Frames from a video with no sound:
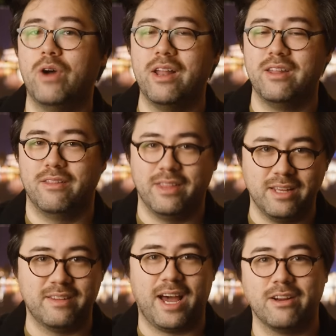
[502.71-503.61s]
run the
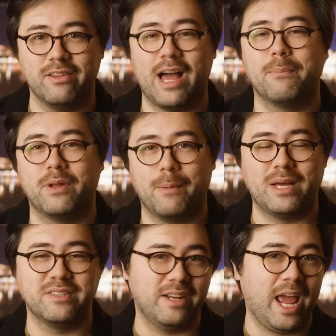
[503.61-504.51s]
entire laptop
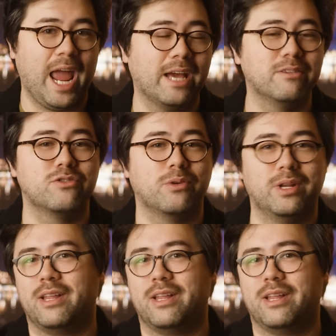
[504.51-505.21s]
as an Android